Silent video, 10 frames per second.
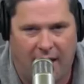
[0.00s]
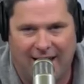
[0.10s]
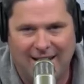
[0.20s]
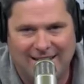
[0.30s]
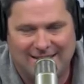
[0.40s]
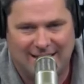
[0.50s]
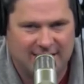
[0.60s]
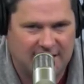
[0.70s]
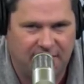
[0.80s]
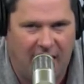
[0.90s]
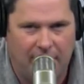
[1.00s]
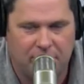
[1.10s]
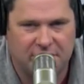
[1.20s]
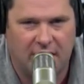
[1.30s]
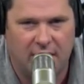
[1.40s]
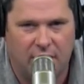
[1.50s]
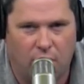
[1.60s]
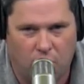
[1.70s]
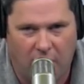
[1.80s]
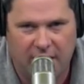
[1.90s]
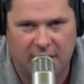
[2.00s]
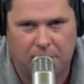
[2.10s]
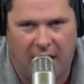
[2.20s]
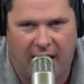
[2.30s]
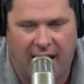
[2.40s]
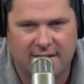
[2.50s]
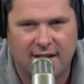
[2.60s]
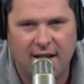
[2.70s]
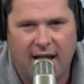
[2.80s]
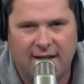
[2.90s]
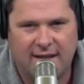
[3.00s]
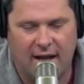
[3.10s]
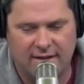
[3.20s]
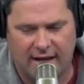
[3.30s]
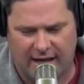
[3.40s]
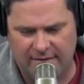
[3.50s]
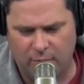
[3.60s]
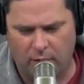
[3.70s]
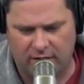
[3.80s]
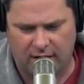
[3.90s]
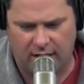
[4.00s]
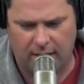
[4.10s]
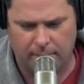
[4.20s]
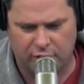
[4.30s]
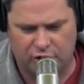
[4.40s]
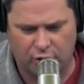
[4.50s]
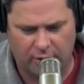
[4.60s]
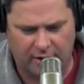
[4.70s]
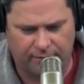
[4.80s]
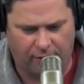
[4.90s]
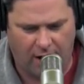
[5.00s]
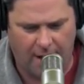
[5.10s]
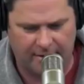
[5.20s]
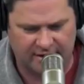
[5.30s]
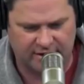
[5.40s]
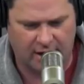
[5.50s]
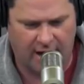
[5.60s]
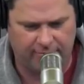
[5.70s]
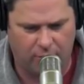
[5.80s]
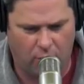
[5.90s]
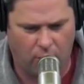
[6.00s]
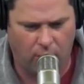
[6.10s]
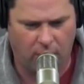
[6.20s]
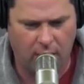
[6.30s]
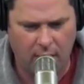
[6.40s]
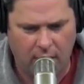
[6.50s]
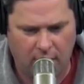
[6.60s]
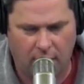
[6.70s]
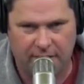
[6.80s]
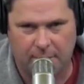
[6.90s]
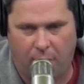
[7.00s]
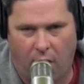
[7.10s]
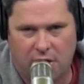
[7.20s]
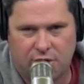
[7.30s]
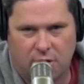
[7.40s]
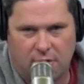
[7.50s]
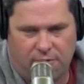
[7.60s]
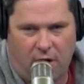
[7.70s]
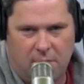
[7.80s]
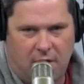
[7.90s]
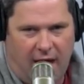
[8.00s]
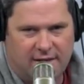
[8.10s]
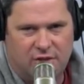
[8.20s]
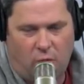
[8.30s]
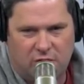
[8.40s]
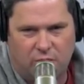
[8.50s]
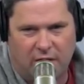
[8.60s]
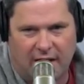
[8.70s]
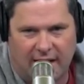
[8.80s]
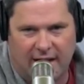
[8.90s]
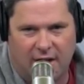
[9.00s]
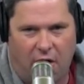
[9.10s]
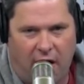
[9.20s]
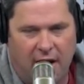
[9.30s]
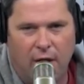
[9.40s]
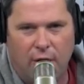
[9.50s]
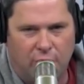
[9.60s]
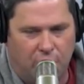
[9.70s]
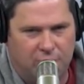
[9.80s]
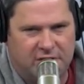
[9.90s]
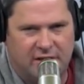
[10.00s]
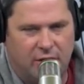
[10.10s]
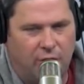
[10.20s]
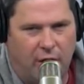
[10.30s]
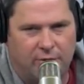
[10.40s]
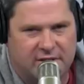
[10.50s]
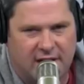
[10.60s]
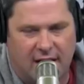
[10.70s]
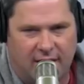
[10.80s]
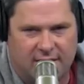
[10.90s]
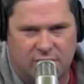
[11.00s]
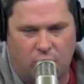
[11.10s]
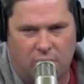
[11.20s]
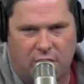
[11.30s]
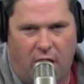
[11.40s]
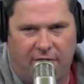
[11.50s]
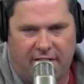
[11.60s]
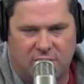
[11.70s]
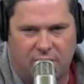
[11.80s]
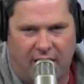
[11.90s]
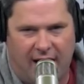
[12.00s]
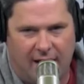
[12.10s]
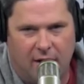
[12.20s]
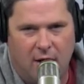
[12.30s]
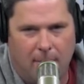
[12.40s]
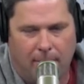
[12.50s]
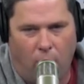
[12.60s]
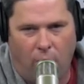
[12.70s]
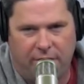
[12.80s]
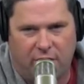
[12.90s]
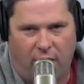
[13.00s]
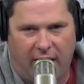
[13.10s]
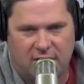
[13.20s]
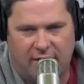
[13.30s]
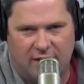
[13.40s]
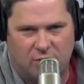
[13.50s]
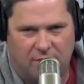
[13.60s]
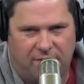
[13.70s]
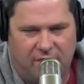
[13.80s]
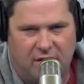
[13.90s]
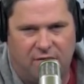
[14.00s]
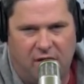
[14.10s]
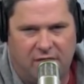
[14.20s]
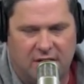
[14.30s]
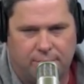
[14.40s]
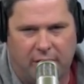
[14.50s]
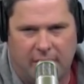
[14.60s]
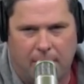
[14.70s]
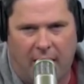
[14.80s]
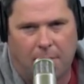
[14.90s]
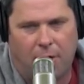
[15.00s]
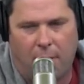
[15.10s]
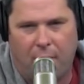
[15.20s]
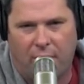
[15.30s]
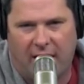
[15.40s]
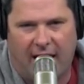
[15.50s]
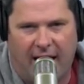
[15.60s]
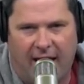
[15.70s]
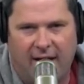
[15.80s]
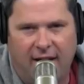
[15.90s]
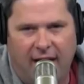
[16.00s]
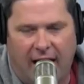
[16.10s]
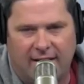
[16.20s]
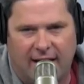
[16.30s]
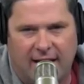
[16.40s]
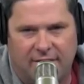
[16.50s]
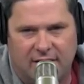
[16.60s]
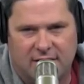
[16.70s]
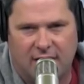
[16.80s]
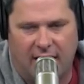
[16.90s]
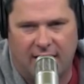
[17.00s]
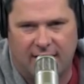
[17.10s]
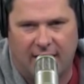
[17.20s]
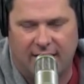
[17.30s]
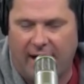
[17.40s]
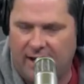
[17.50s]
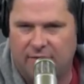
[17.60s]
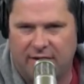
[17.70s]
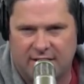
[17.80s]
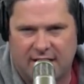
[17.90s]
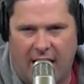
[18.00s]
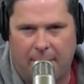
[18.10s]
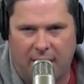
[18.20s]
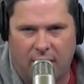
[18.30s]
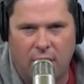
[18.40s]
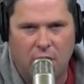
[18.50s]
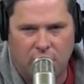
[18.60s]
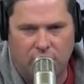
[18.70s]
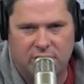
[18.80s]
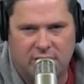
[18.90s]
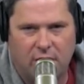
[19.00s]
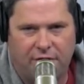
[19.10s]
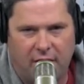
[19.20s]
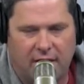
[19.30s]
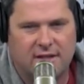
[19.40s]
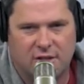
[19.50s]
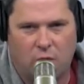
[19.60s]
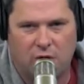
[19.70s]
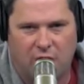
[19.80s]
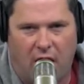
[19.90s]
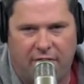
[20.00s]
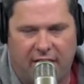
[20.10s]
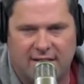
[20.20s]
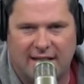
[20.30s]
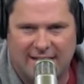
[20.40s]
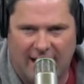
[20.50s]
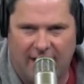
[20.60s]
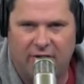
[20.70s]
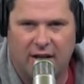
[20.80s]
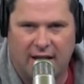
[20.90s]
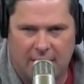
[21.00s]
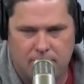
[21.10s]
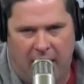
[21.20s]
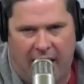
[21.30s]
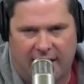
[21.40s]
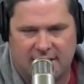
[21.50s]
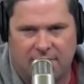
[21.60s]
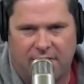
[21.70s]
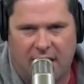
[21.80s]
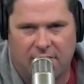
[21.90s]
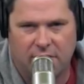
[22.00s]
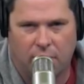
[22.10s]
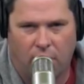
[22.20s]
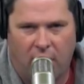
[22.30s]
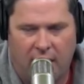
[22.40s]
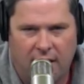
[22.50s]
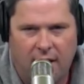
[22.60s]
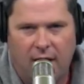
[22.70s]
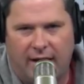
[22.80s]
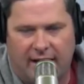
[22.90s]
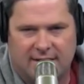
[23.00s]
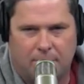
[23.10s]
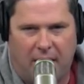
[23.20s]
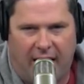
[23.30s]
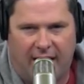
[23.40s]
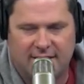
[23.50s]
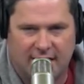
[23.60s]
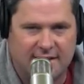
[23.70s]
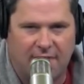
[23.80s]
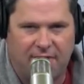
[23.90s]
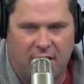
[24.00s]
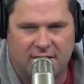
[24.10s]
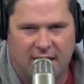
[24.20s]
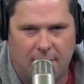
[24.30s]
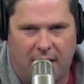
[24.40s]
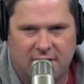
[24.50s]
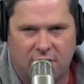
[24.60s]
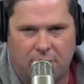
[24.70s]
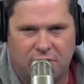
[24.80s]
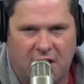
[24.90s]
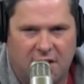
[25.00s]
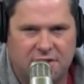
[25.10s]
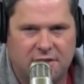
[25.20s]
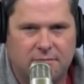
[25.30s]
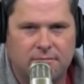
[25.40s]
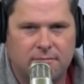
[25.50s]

like 65%, you know, run to pass. It sounds like even with the maturing Fromm as a sophomore, you know, the departure of running backs that Georgia's really leaned on, you still don't see this Georgia offense sort of heading more in the direction of that sort of 50-50 split that Mike Bobo kind of had at the end of his time here. You still think this is a Georgia offense that's heavily imbalanced in favor of the run against the pass. Is that fair to say based on your projections?